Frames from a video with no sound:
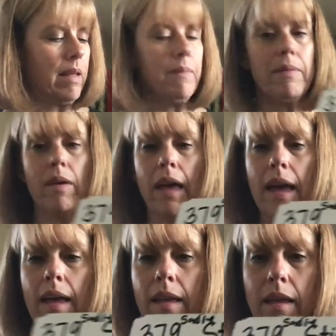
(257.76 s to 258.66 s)

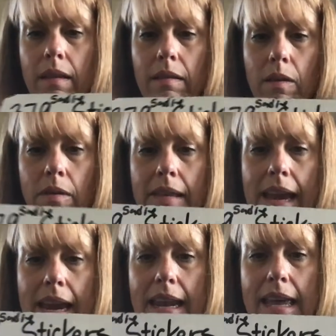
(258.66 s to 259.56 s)
Okay, so
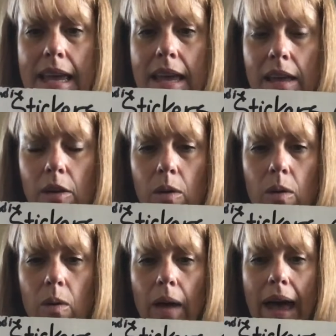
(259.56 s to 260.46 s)
Sadie,
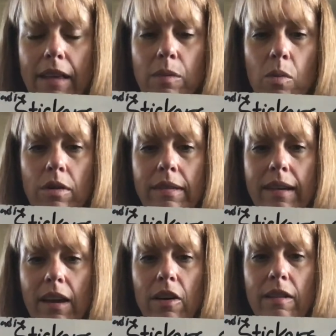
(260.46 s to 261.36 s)
who has more
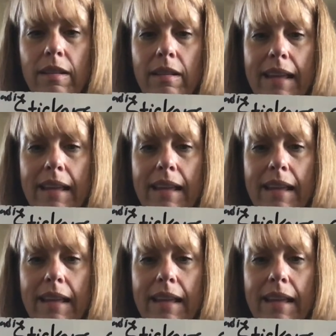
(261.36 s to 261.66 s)
stickers?